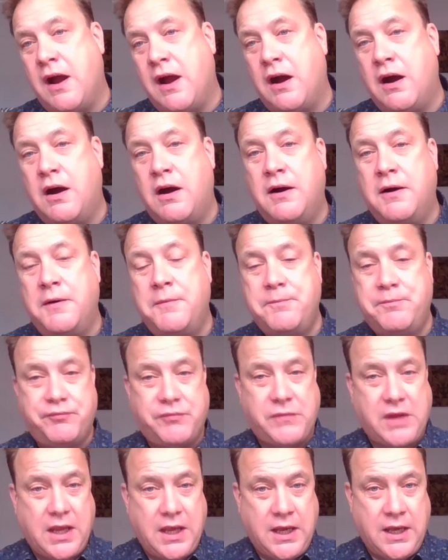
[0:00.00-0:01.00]
are
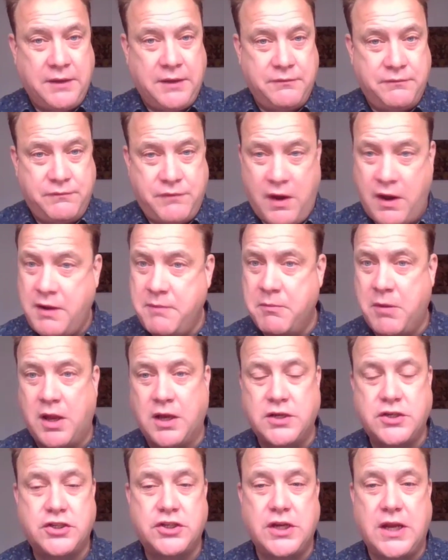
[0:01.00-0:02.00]
very
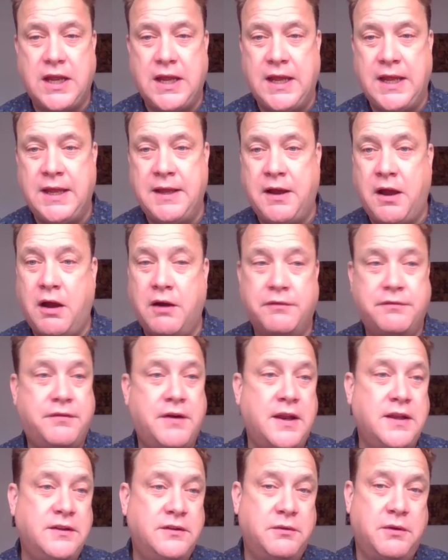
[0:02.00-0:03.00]
much our
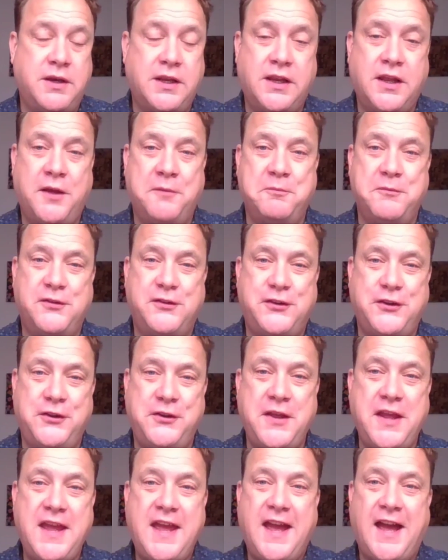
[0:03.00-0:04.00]
friends when it comes to
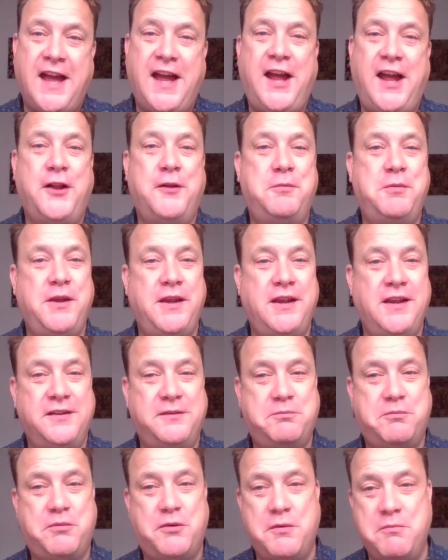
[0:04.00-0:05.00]
helping us
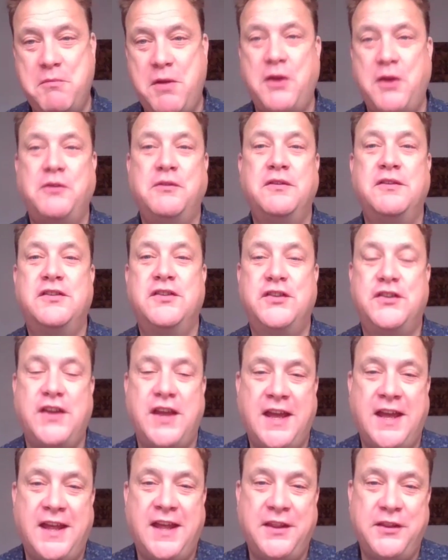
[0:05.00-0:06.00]
promote
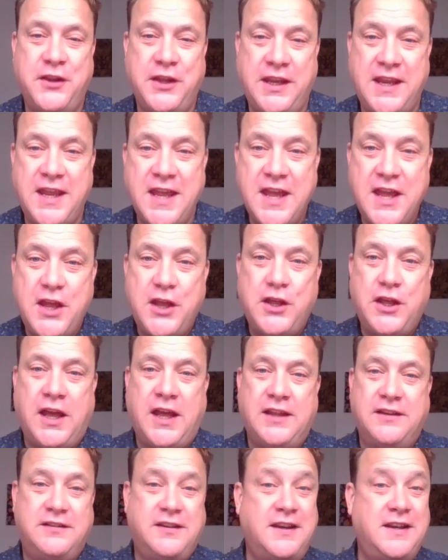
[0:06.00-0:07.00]
the
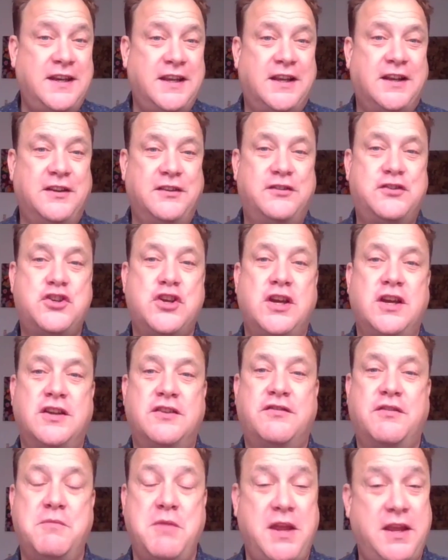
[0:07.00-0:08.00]
St Nicholas
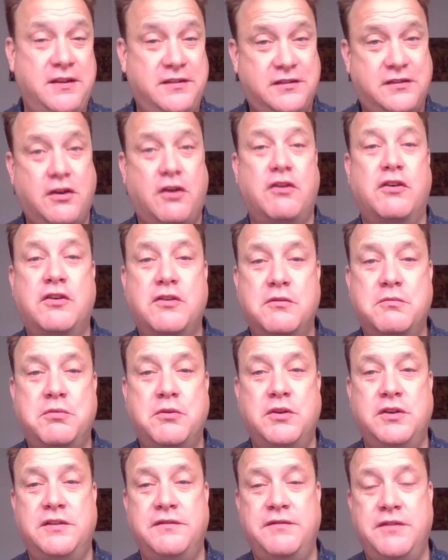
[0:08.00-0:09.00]
Church from a historical
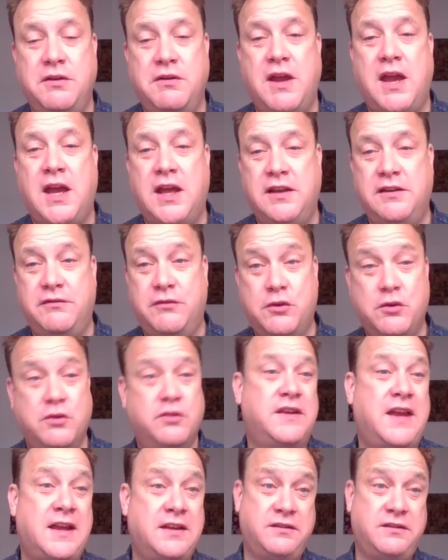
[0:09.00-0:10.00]
point of view and, of
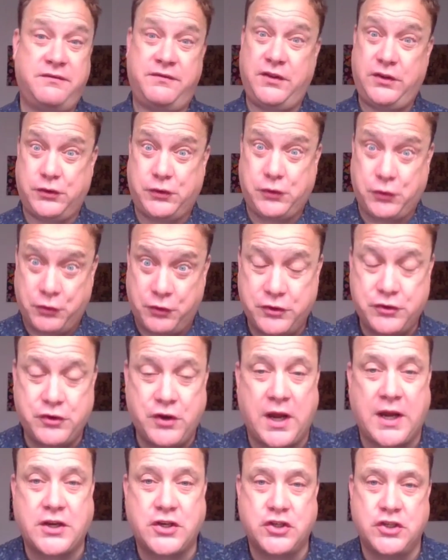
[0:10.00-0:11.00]
course, as a visitor
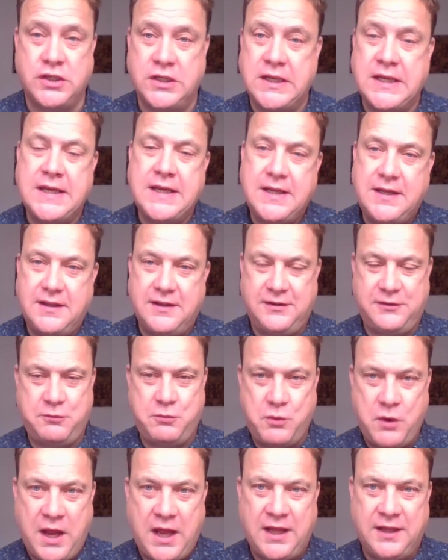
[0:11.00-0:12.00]
attraction as
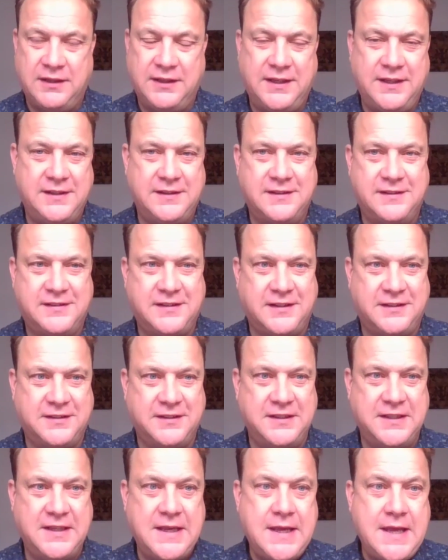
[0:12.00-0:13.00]
well into
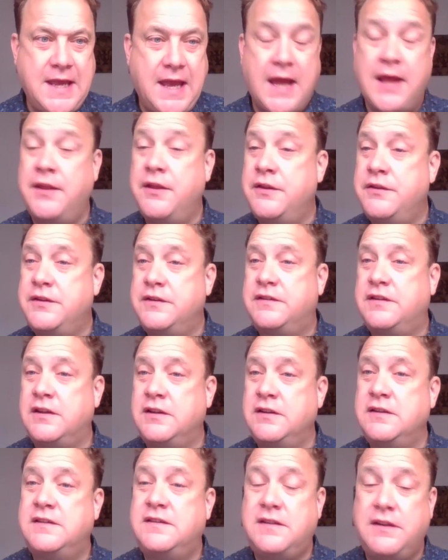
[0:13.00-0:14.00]
Sutton. And the
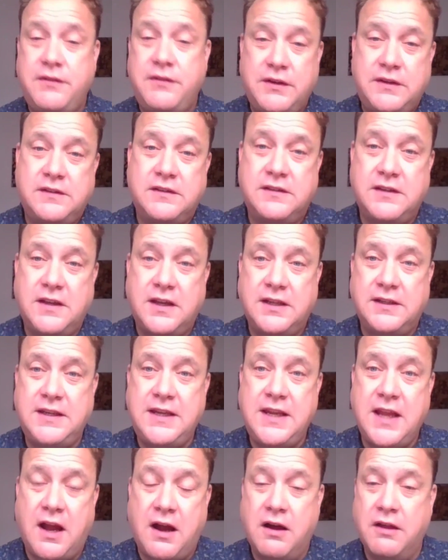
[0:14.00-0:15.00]
Sutton Civic
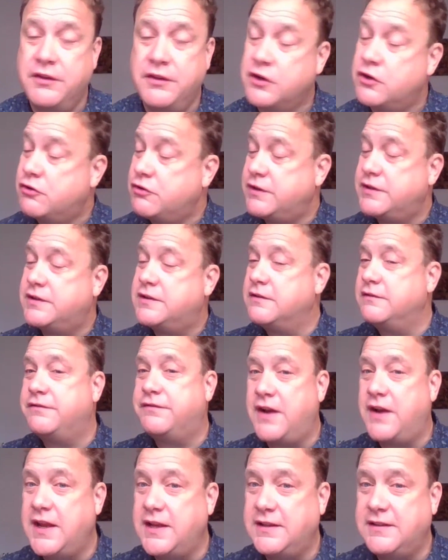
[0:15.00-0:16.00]
Society are the critical
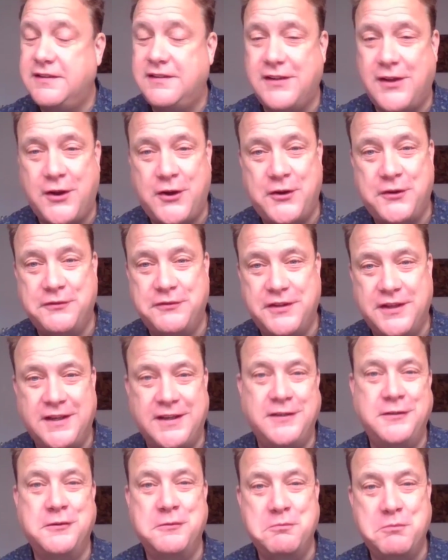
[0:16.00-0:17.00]
friends of the
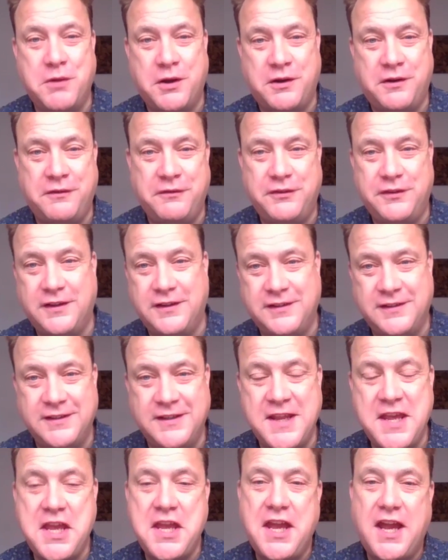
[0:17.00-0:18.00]
London Borough of
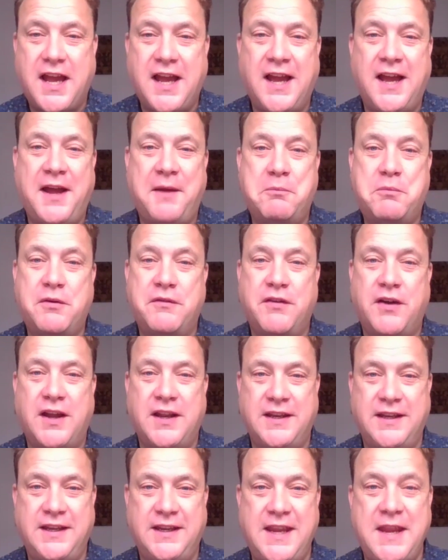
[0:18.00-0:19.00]
Sutton,
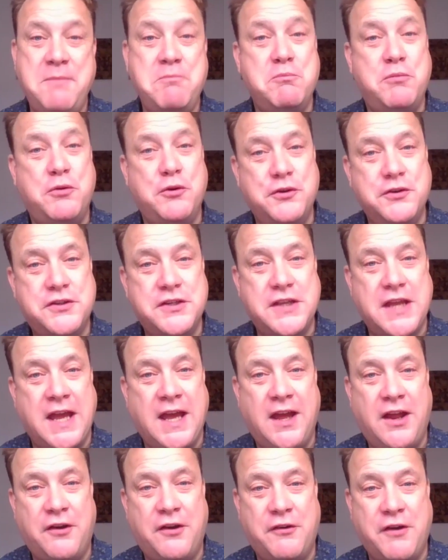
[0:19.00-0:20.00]
providing input
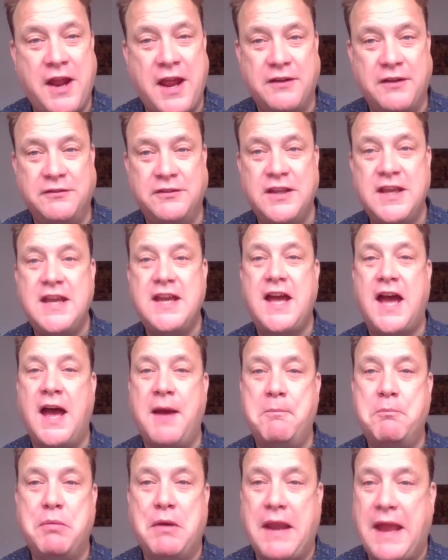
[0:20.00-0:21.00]
around
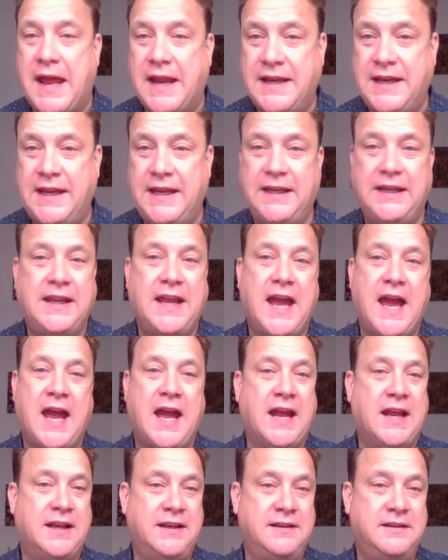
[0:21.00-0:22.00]
planning
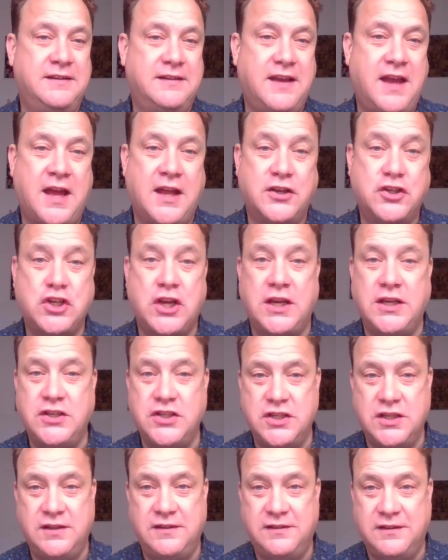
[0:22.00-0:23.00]
and
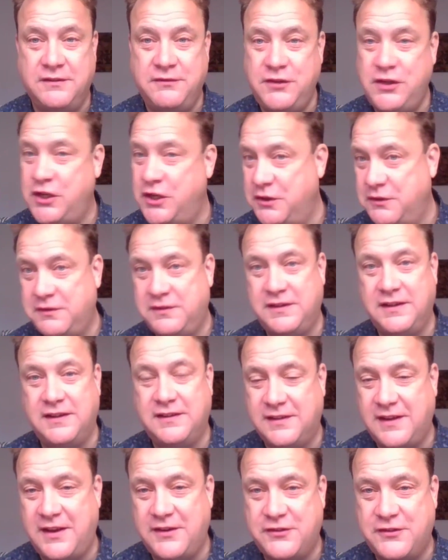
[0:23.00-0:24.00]
changes of use,
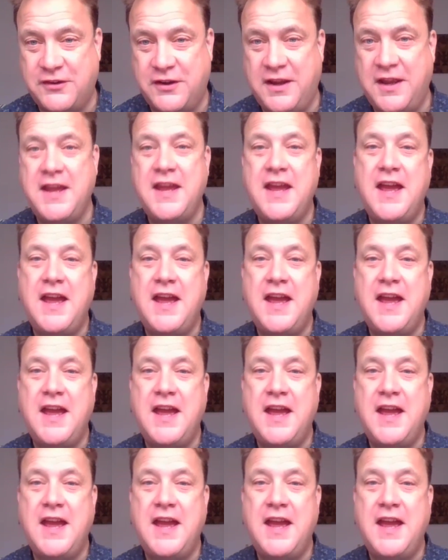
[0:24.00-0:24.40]
etc.,